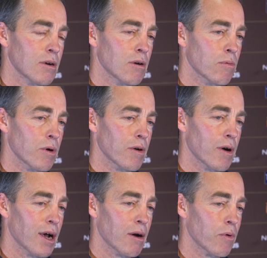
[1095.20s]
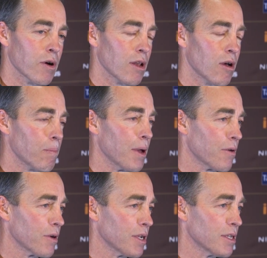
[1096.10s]
We're a lot
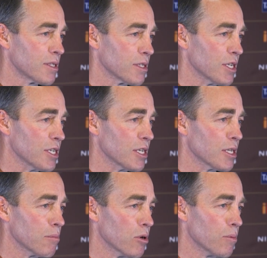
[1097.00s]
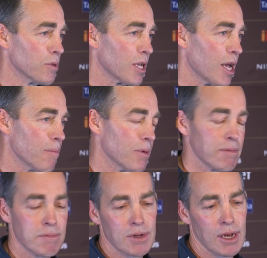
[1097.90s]
better against leading into the Melbourne game,
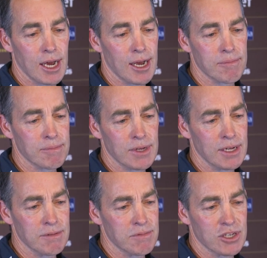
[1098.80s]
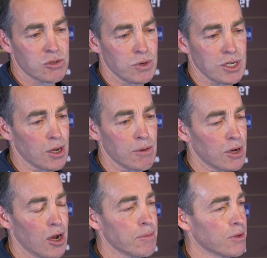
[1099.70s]
and this week I would
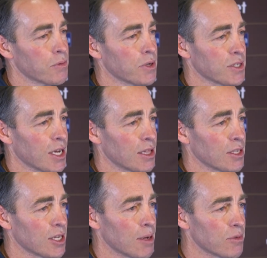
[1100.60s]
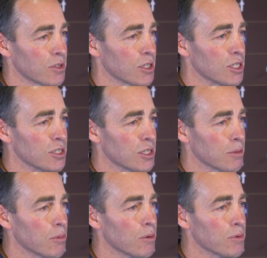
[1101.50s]
hope that we're exactly the same as the lead into
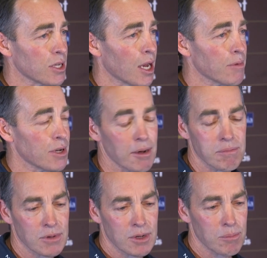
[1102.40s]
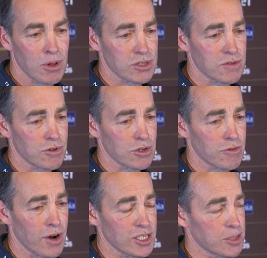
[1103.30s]
the Melbourne game, that our blokes have got
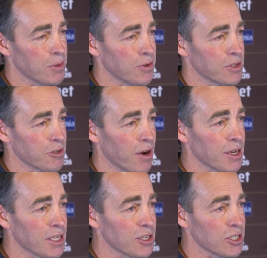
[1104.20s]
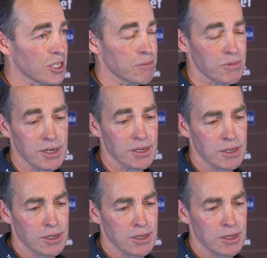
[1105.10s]
great spirit and great energy, and we're